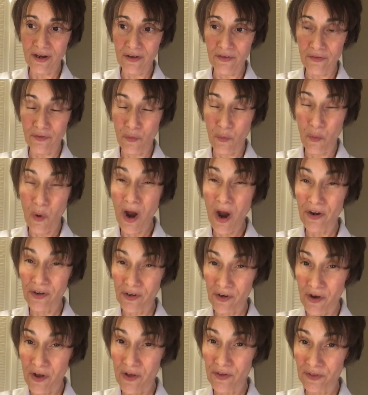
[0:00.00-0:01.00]
the
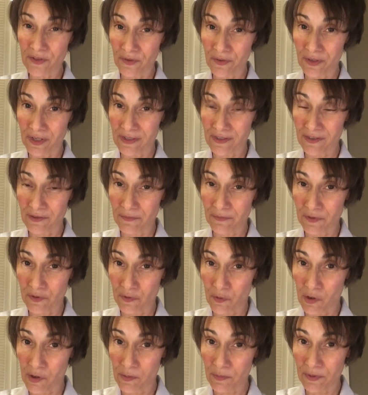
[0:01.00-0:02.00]
water also gets
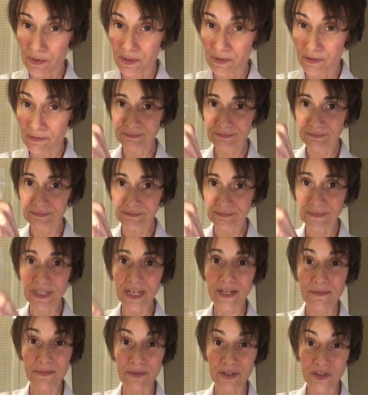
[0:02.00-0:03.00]
absorbed.
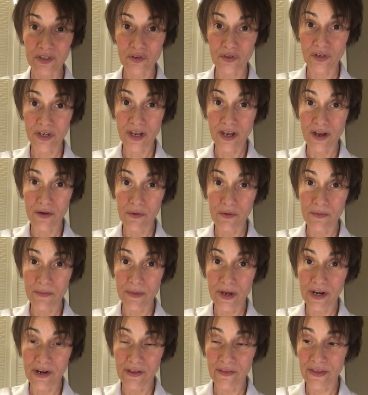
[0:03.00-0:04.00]
I'm going to show you how we'll
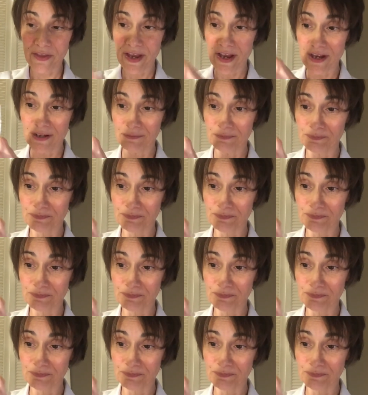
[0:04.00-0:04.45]
model that.